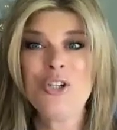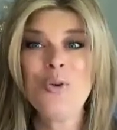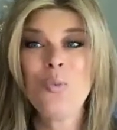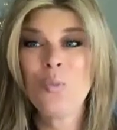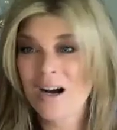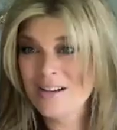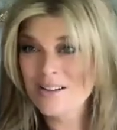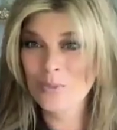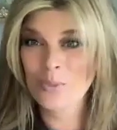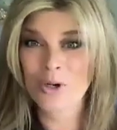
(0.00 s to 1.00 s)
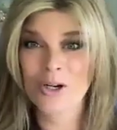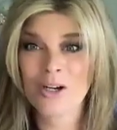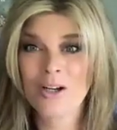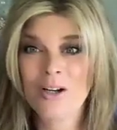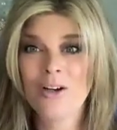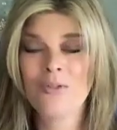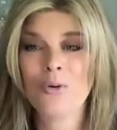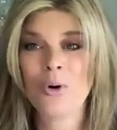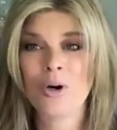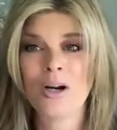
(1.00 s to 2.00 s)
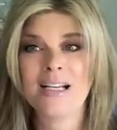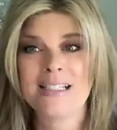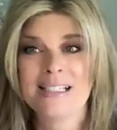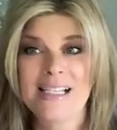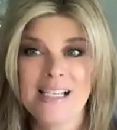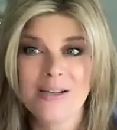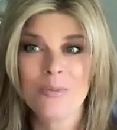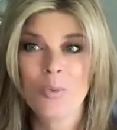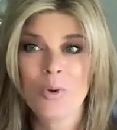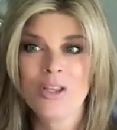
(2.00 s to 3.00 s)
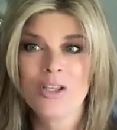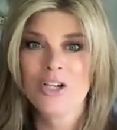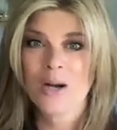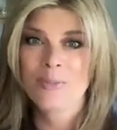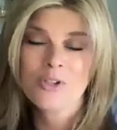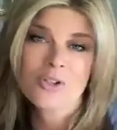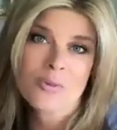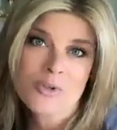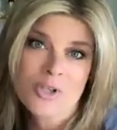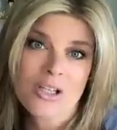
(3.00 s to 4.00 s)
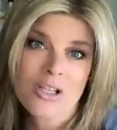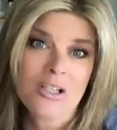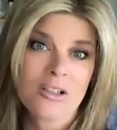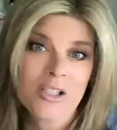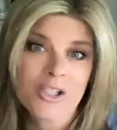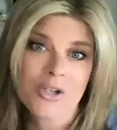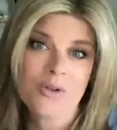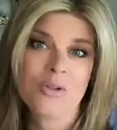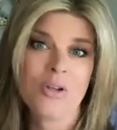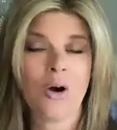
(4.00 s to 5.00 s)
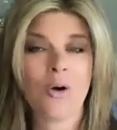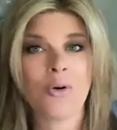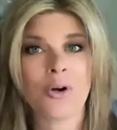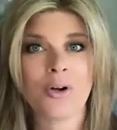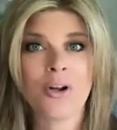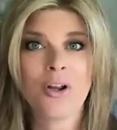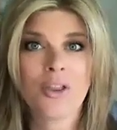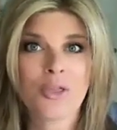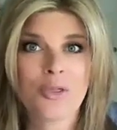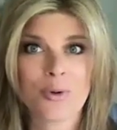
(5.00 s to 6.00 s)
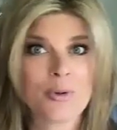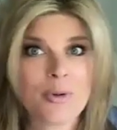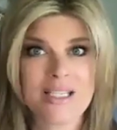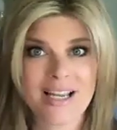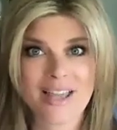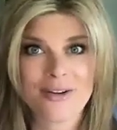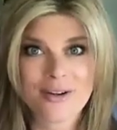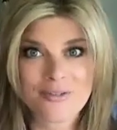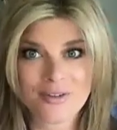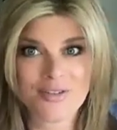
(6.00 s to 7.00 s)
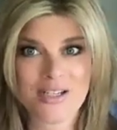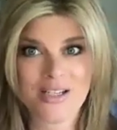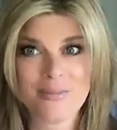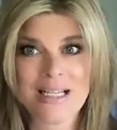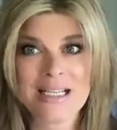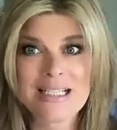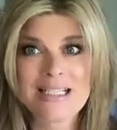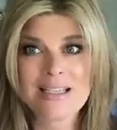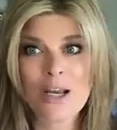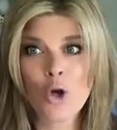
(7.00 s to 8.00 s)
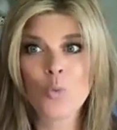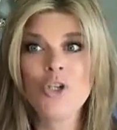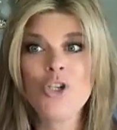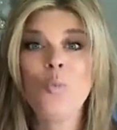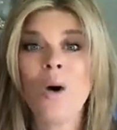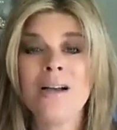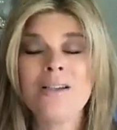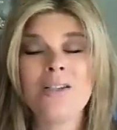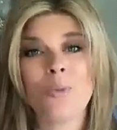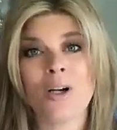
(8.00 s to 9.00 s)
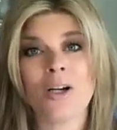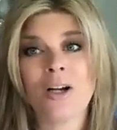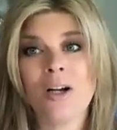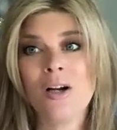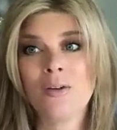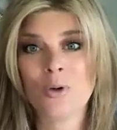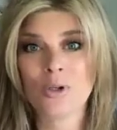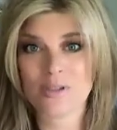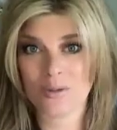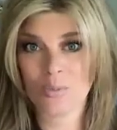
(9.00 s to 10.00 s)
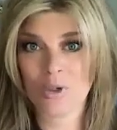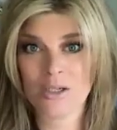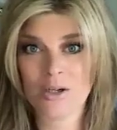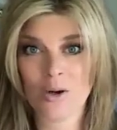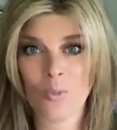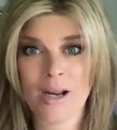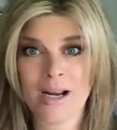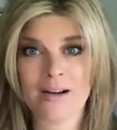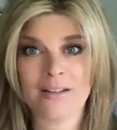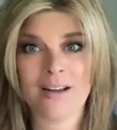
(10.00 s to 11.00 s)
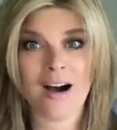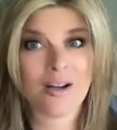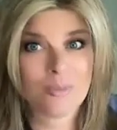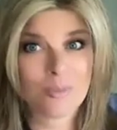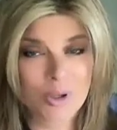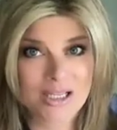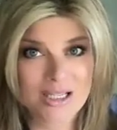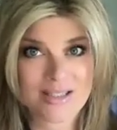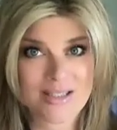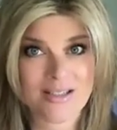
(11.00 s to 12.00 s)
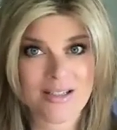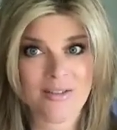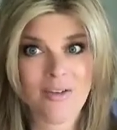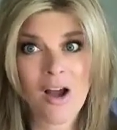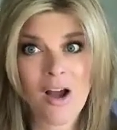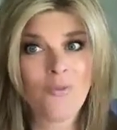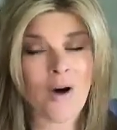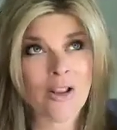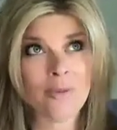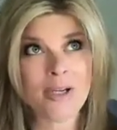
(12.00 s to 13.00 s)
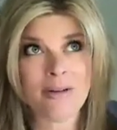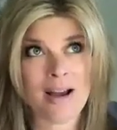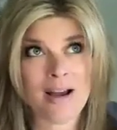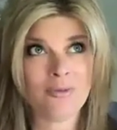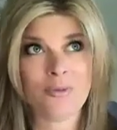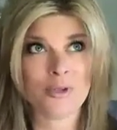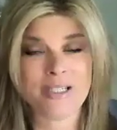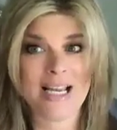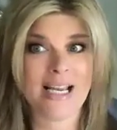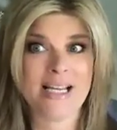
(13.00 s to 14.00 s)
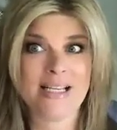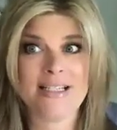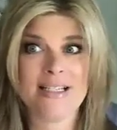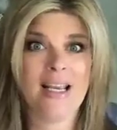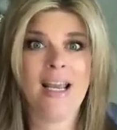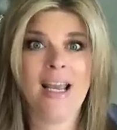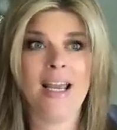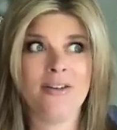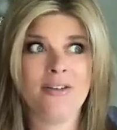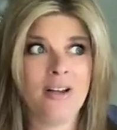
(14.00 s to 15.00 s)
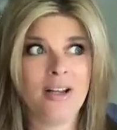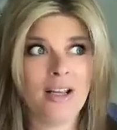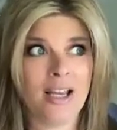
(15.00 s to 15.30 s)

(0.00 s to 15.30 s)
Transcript: Would you want to work for a team where the job description clearly shows the owner threw it together in 15 minutes? Would you want to work for someone where the onboarding consists of follow me around for days and